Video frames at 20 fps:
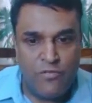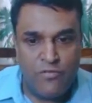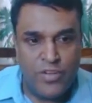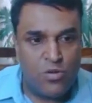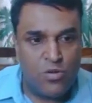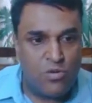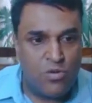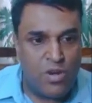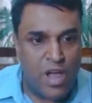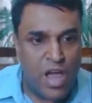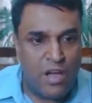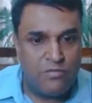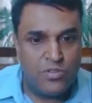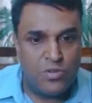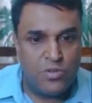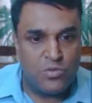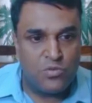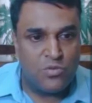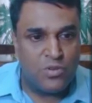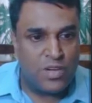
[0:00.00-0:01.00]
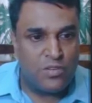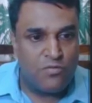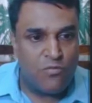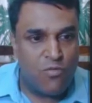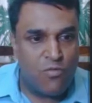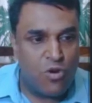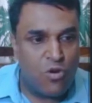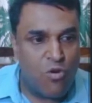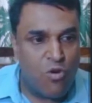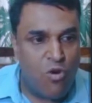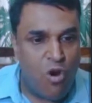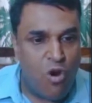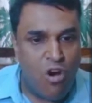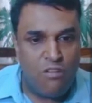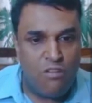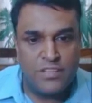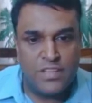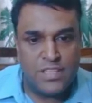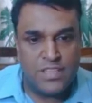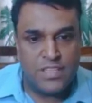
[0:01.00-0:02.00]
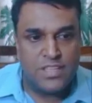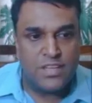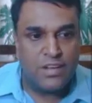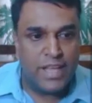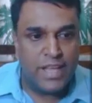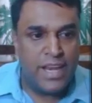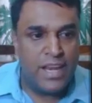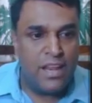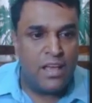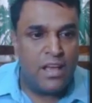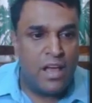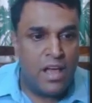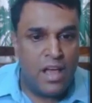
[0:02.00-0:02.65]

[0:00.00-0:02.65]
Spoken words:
We don't have to, it won't go off the screen.